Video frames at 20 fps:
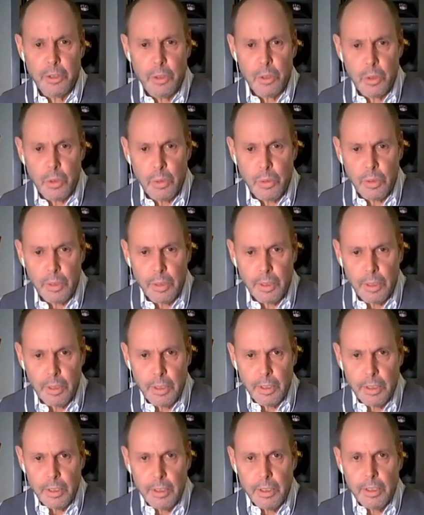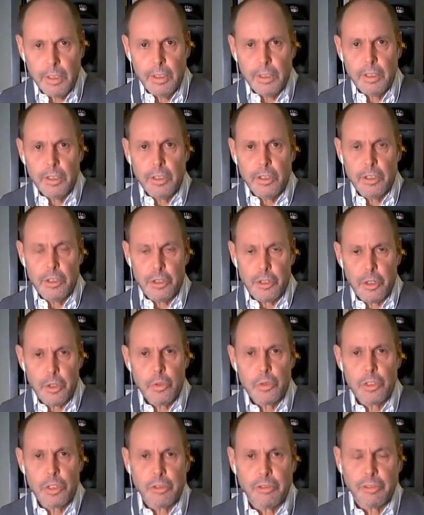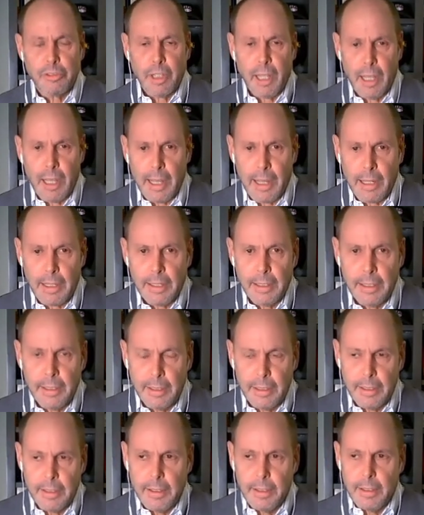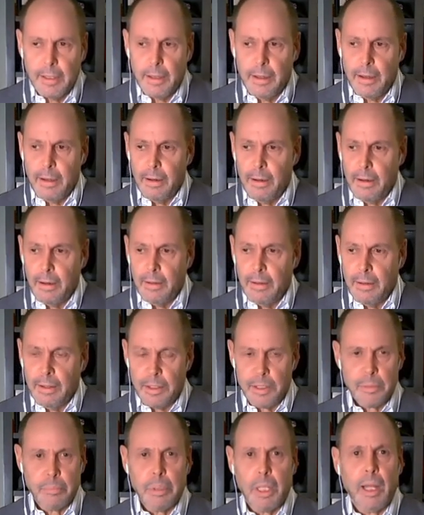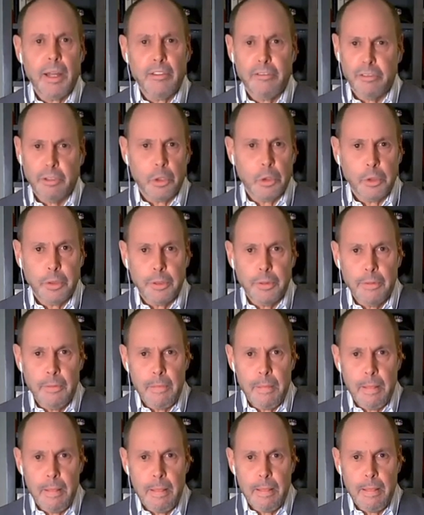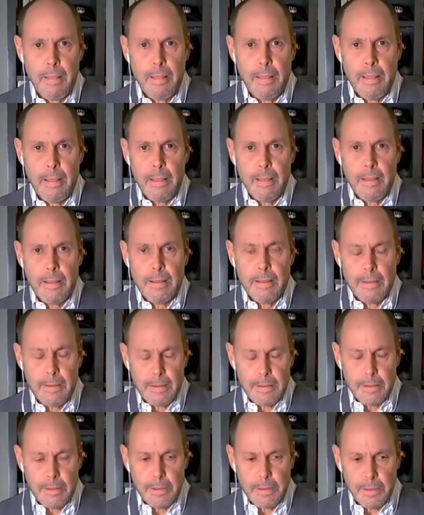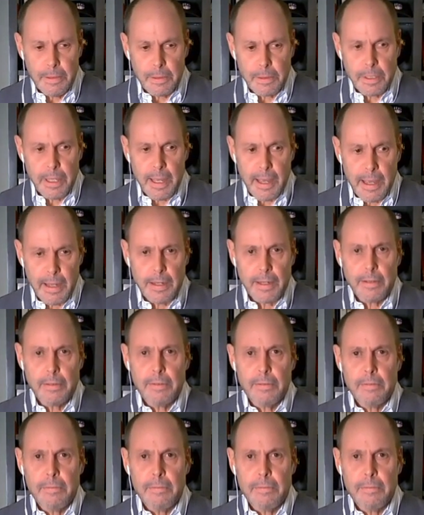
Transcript: do is use the flag as a blindfold. You can't